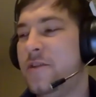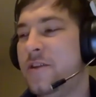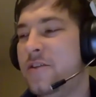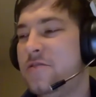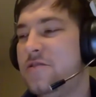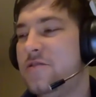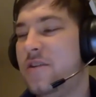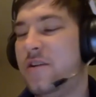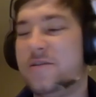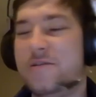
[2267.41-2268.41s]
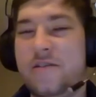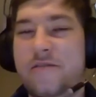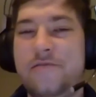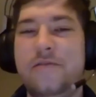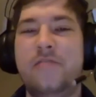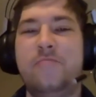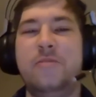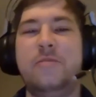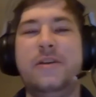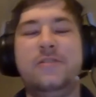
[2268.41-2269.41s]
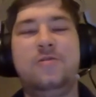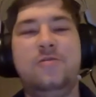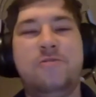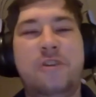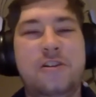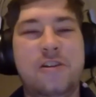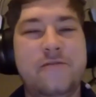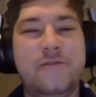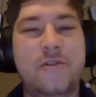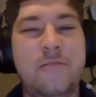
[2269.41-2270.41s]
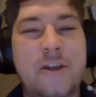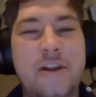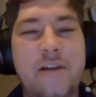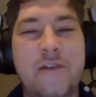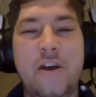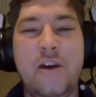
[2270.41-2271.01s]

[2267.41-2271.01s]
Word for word: but those two are, are sort of have been my two great loves throughout my life.